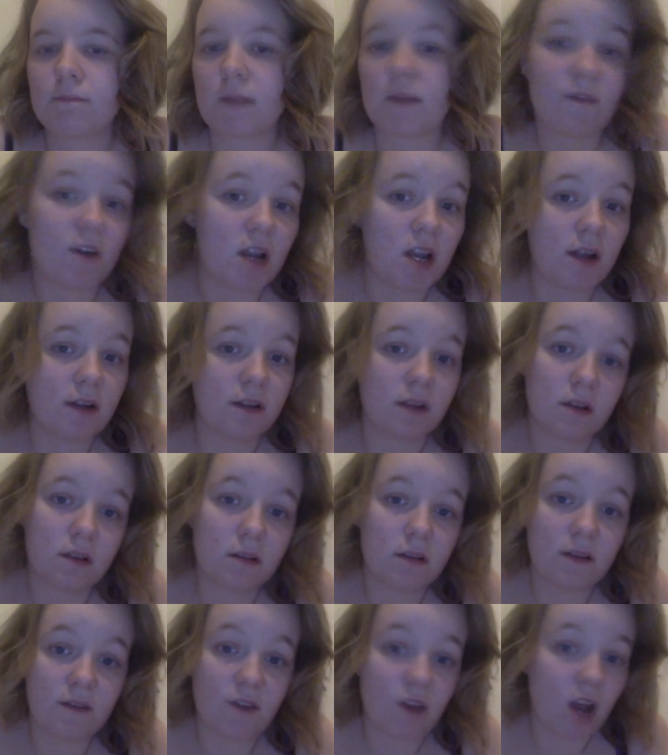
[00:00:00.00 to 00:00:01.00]

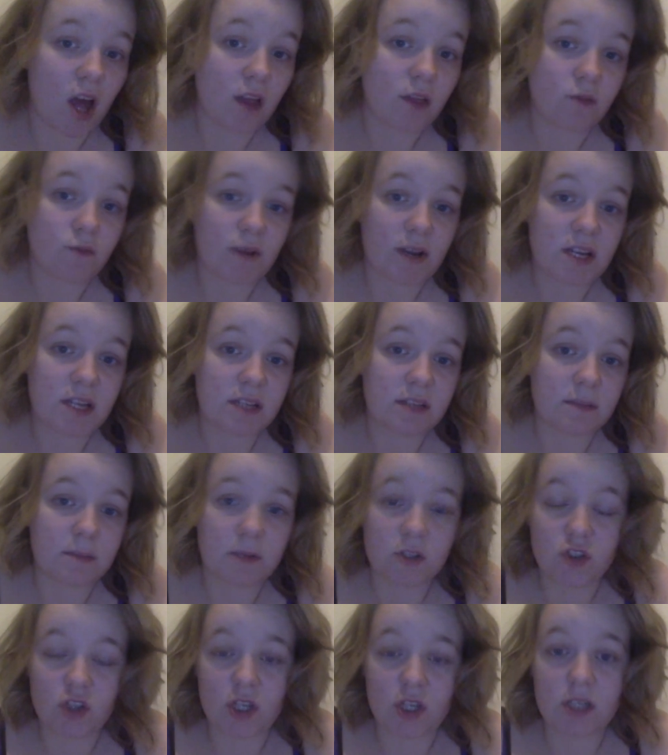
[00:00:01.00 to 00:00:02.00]
If I like the redness in
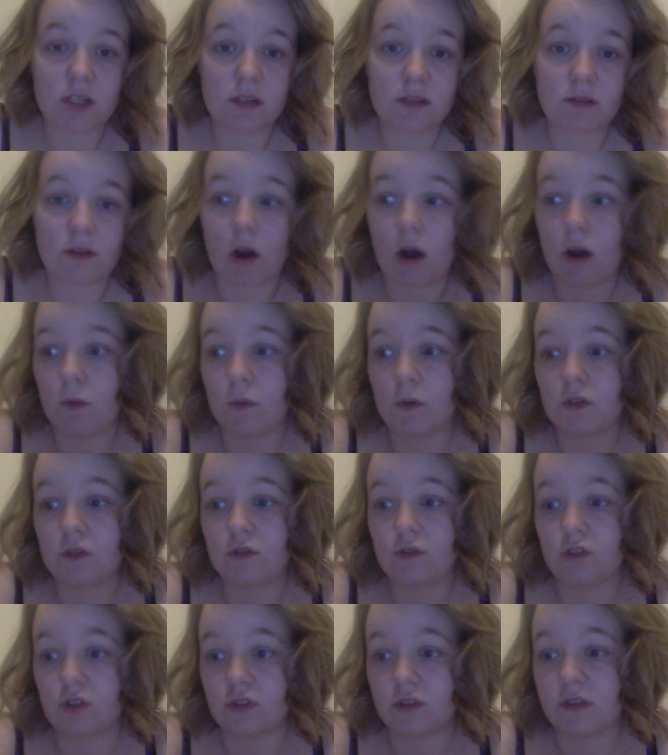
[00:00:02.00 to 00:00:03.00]
my cheeks, I would
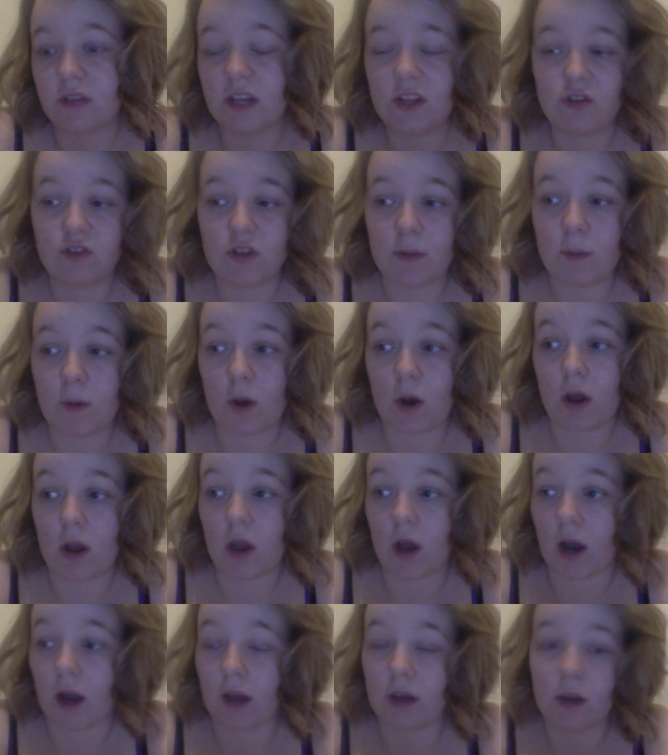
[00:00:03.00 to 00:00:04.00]
just literally put
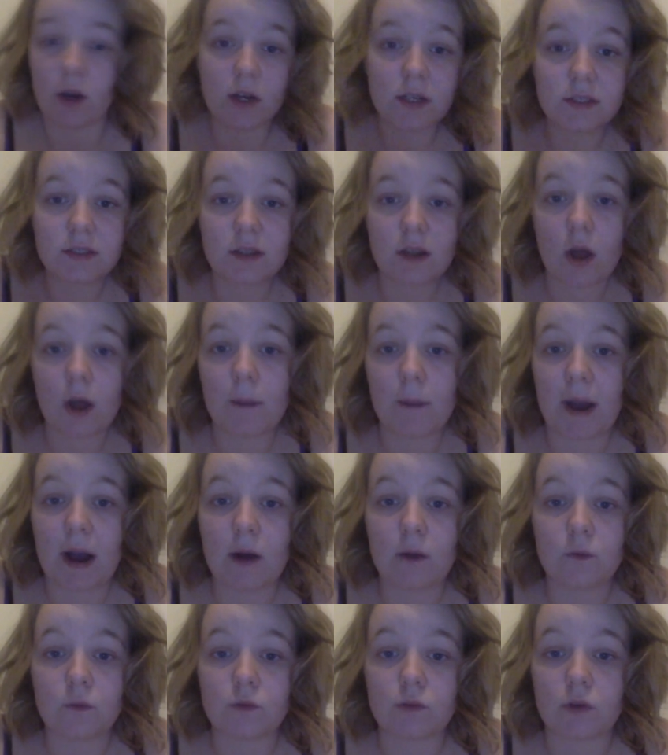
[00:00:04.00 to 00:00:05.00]
like a nice light
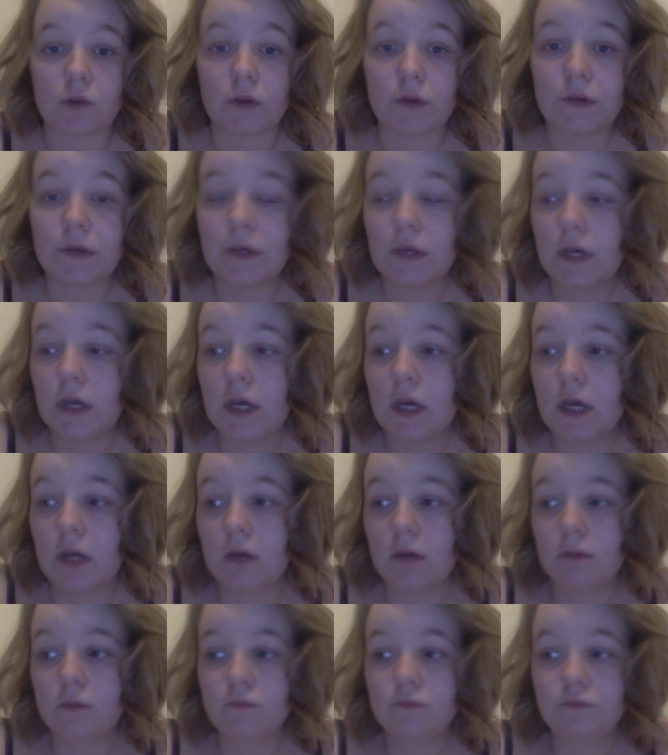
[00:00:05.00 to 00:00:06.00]
powder on,
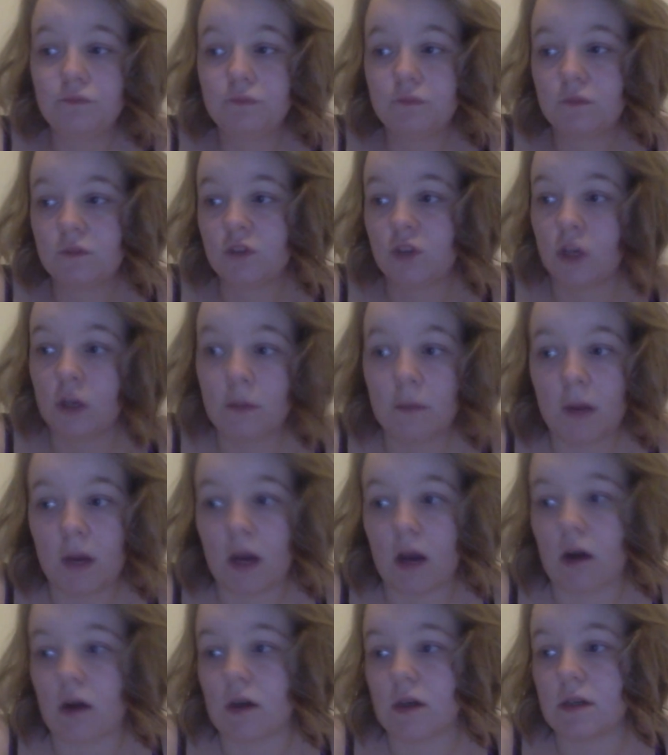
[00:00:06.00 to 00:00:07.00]
do
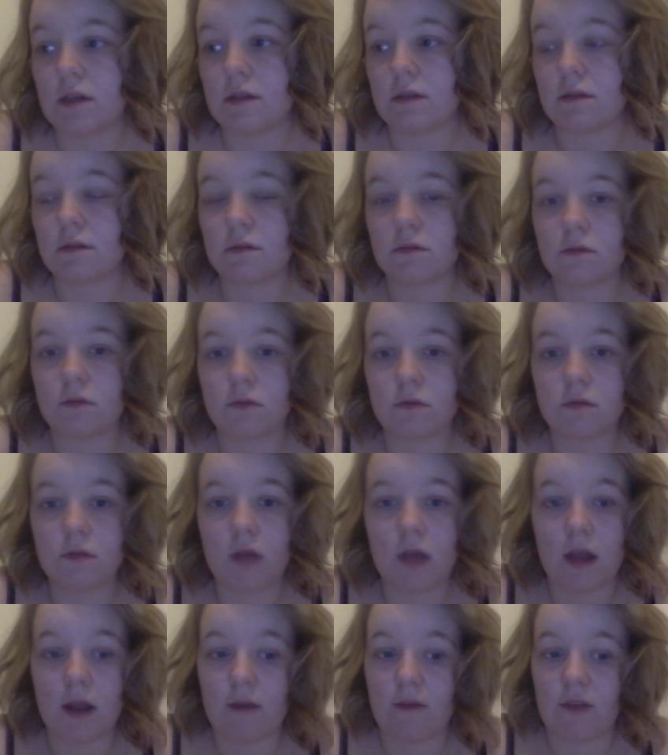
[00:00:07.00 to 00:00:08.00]
my eyes
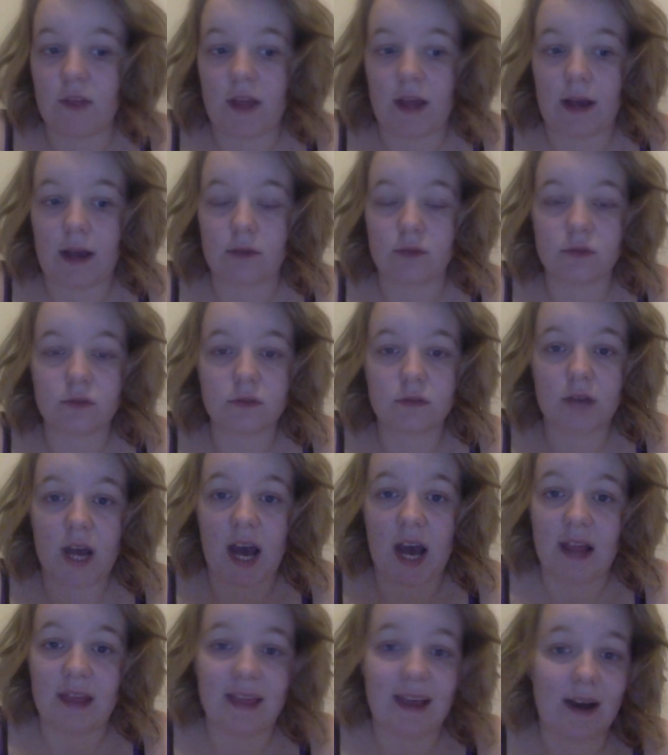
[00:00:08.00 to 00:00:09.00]
and everything else,
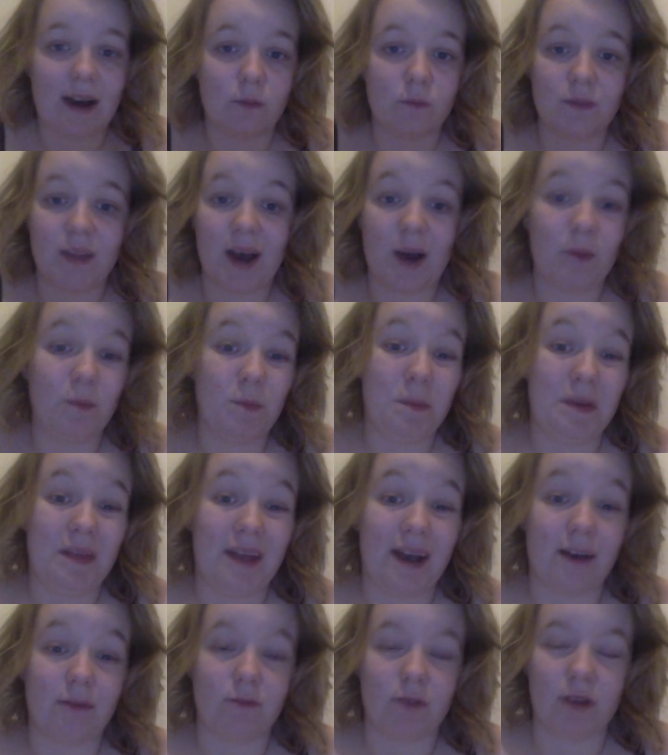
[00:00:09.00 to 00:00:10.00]
and that would be
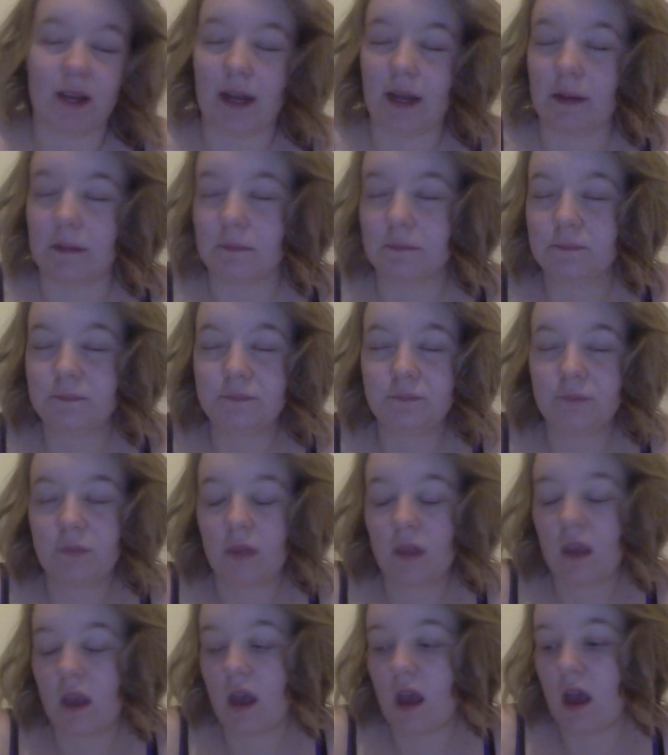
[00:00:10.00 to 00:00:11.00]
that really.
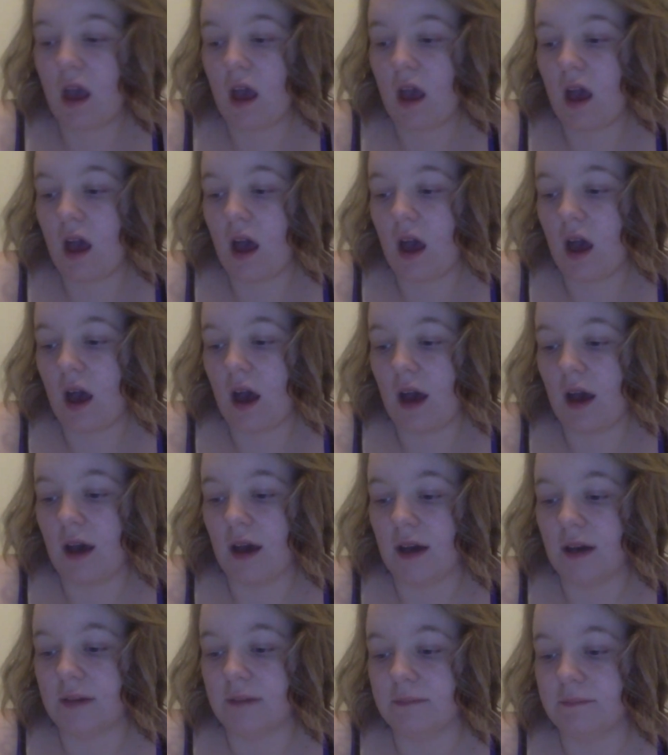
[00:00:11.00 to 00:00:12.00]

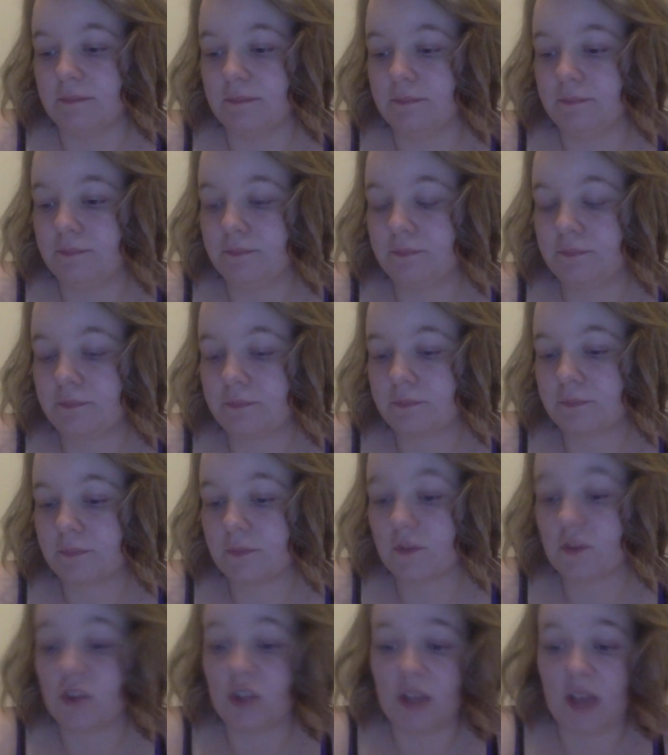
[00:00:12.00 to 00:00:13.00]

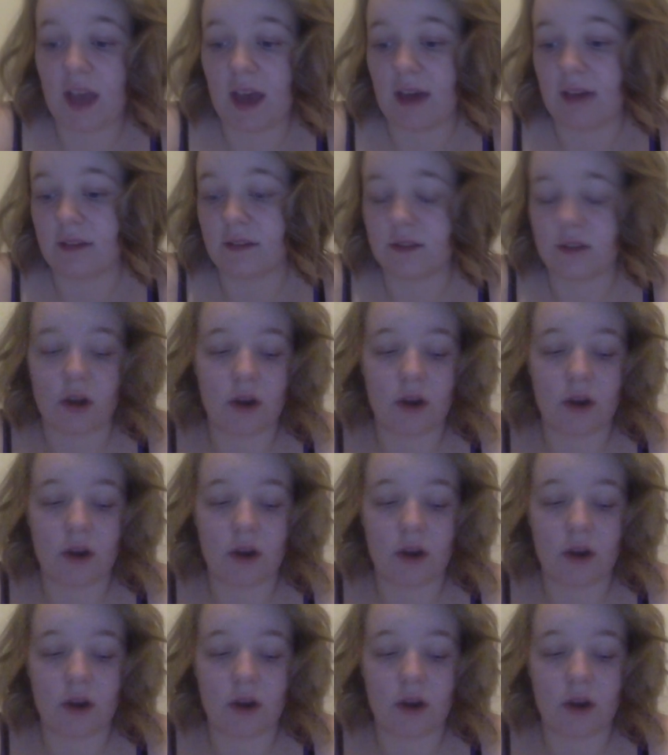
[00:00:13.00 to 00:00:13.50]
So yeah,